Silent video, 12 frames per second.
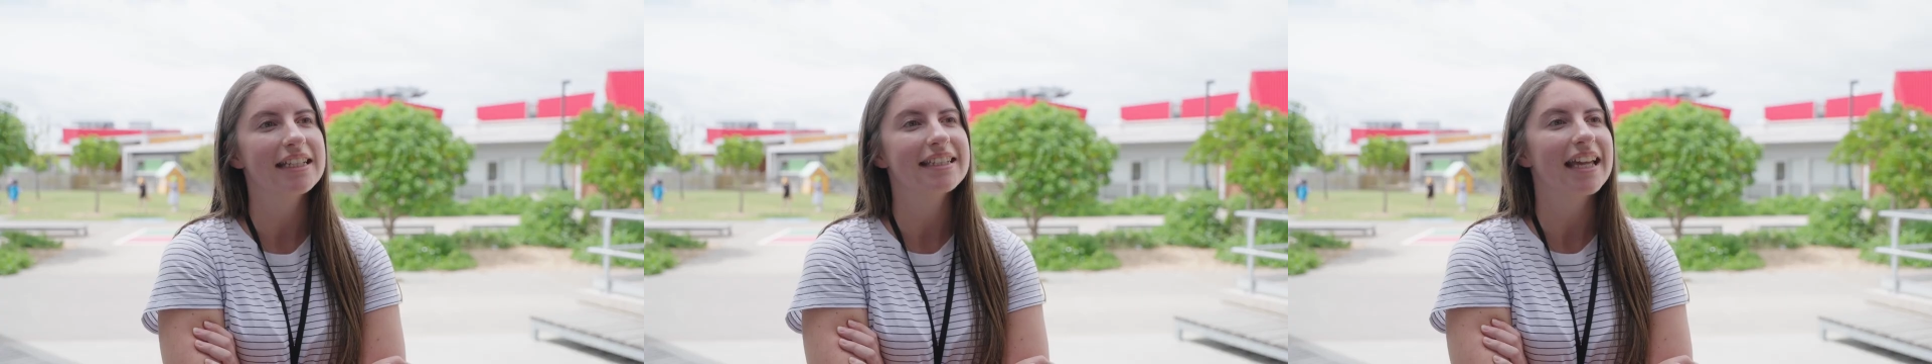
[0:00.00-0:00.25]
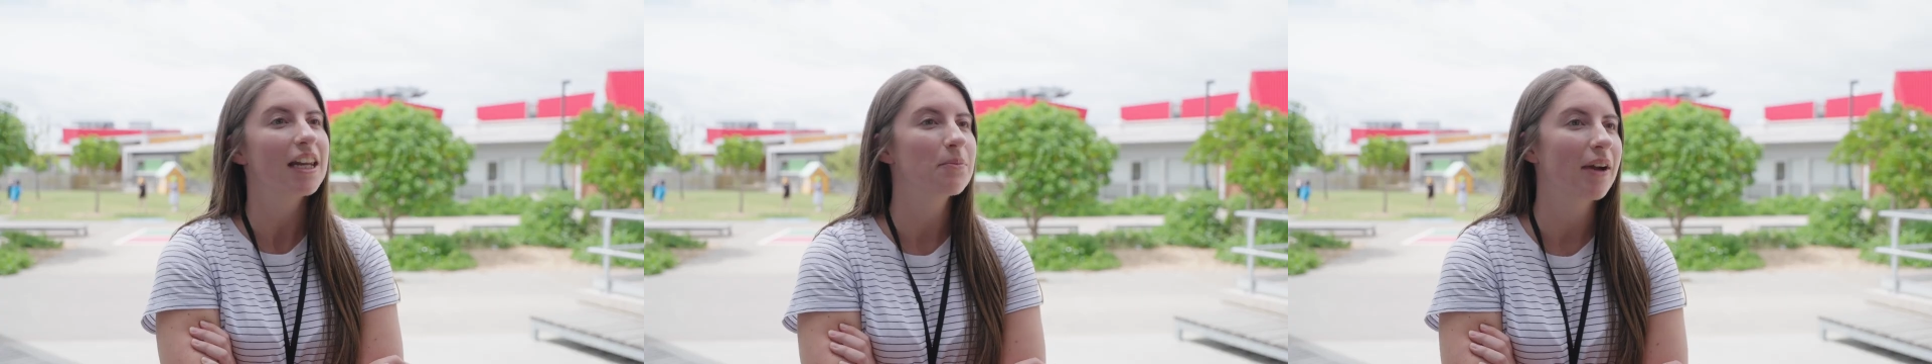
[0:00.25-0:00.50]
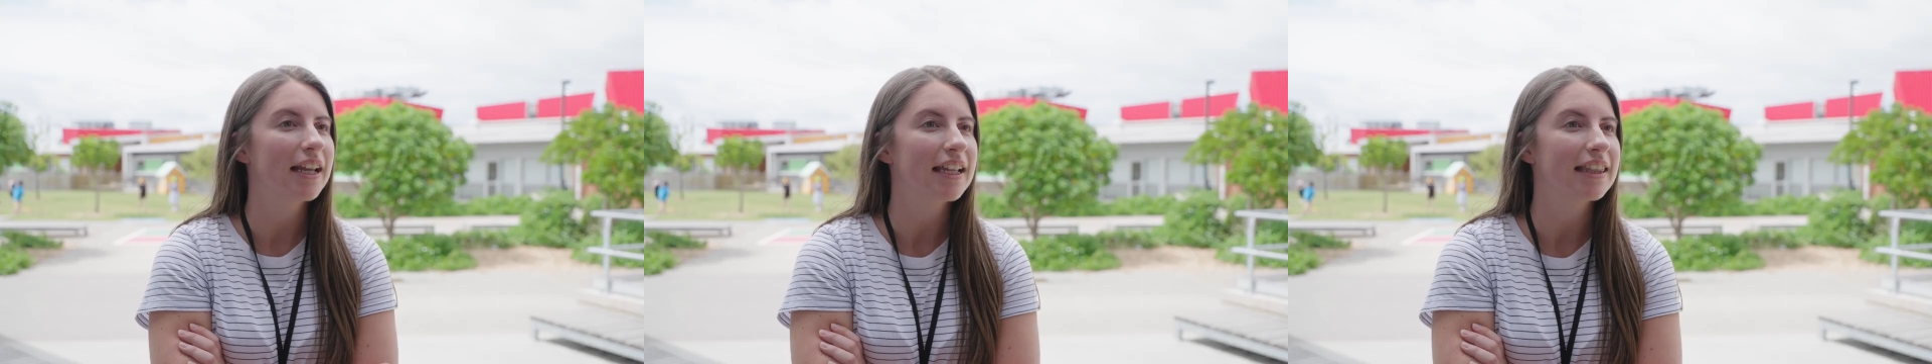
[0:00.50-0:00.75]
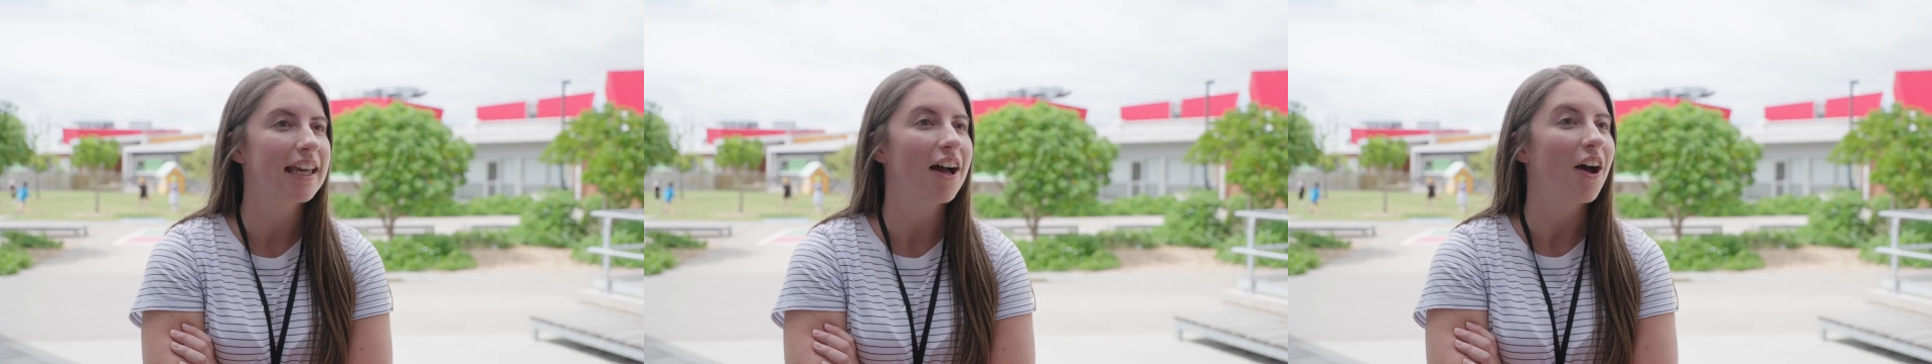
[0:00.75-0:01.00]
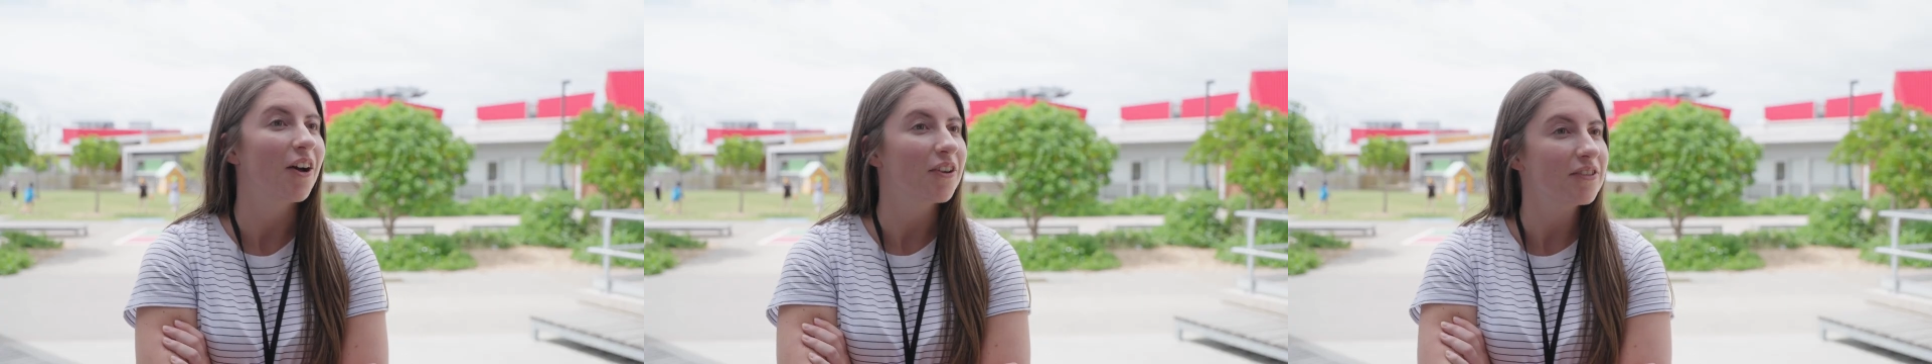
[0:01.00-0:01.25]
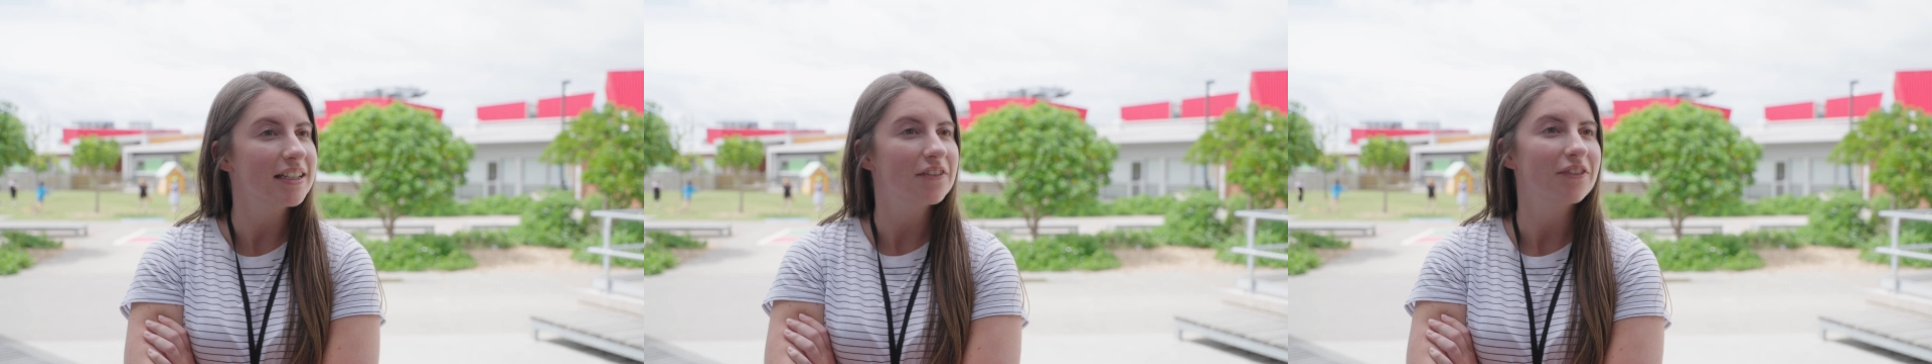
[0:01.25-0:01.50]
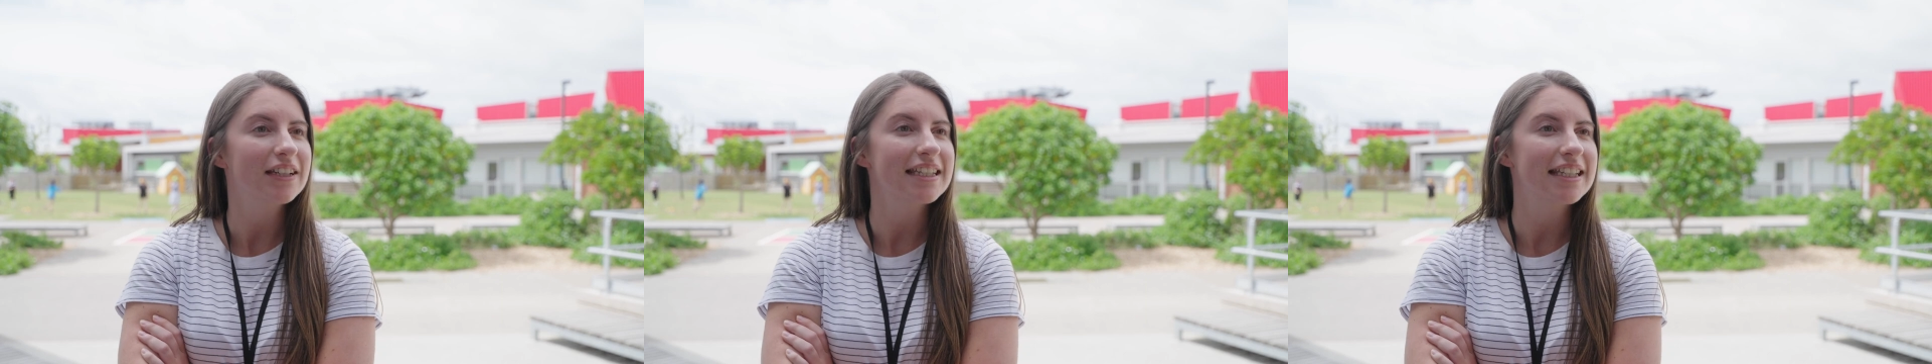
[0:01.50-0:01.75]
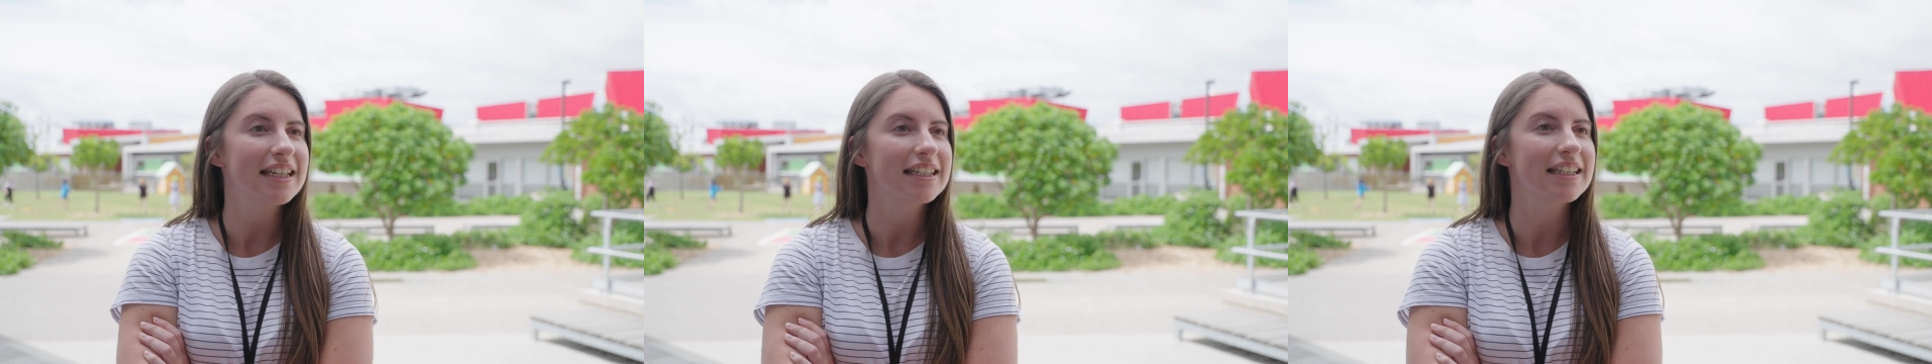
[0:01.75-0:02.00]
celebrating their own
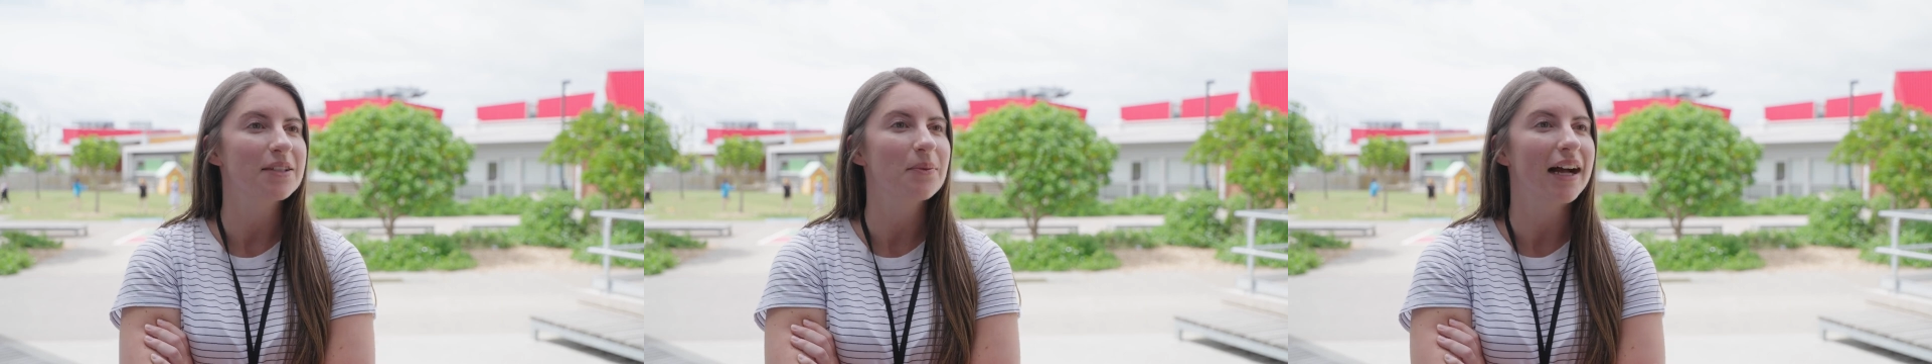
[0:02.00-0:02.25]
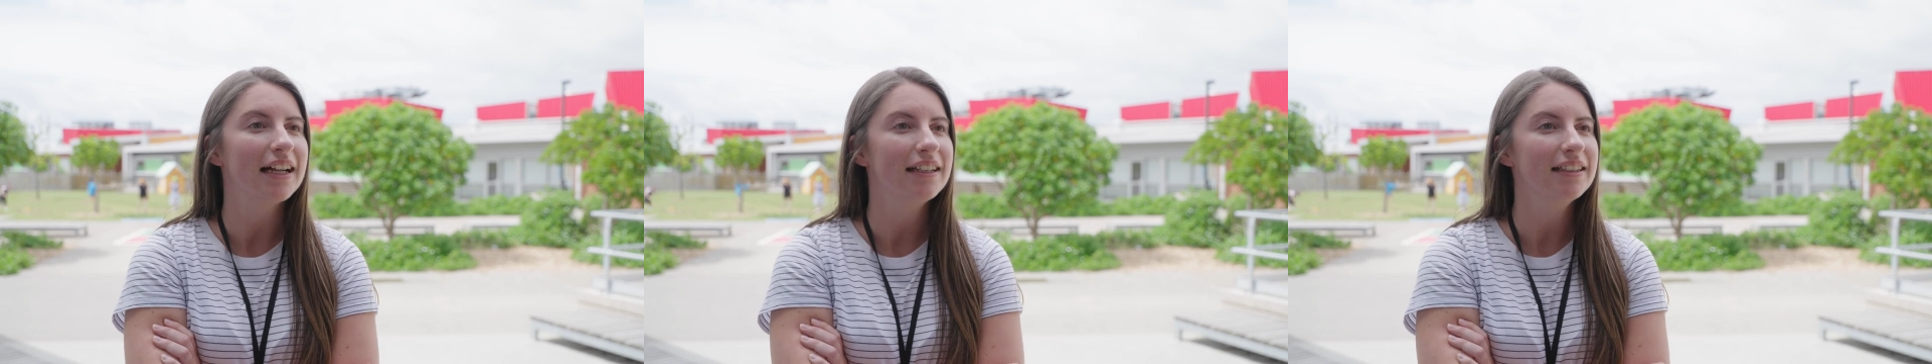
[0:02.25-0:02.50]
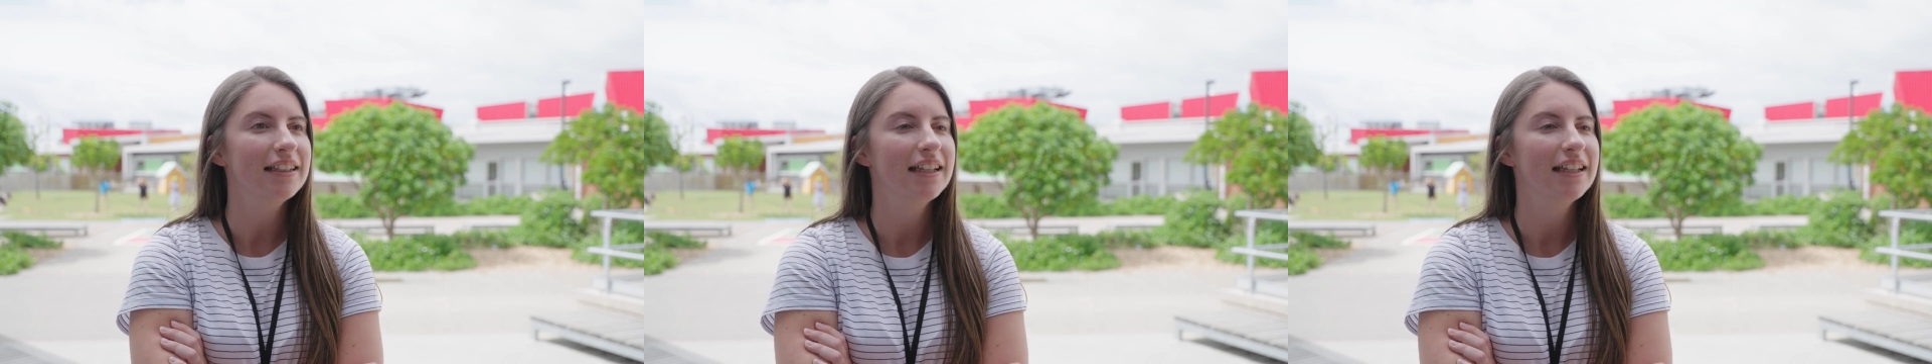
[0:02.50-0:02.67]
differences as well.